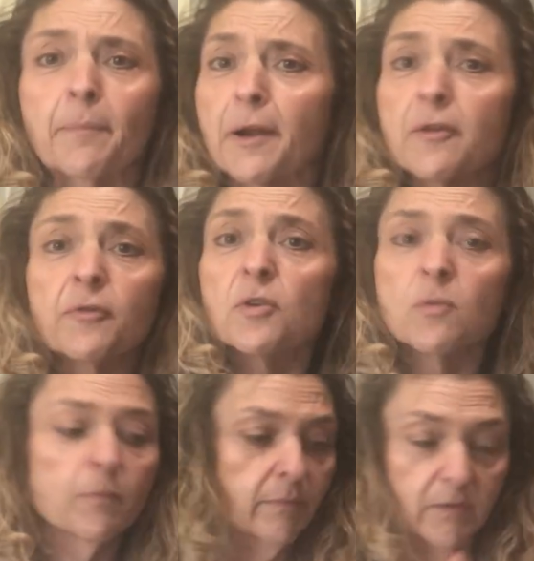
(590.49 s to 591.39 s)
but if
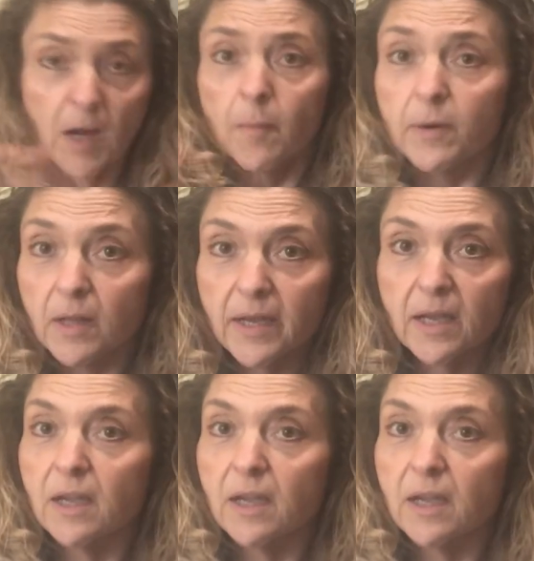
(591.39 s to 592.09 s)
you double it,